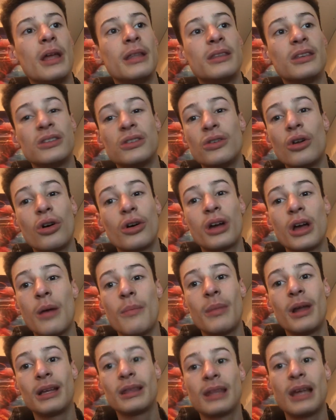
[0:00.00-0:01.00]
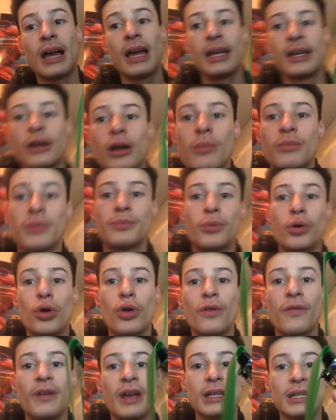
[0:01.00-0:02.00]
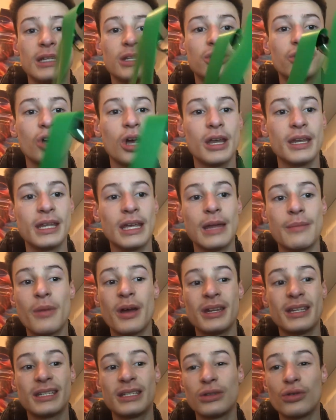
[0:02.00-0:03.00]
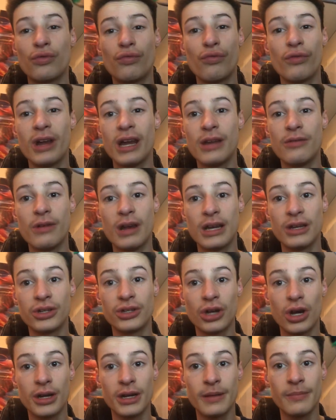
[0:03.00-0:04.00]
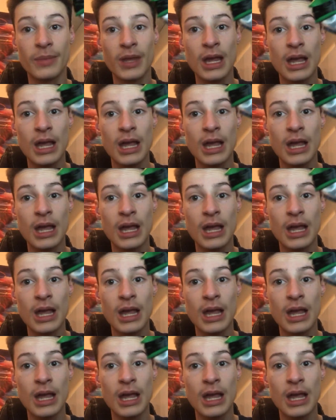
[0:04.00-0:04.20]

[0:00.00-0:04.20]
it does not come like that. It comes perfectly shiny, and mine is still really, really shiny.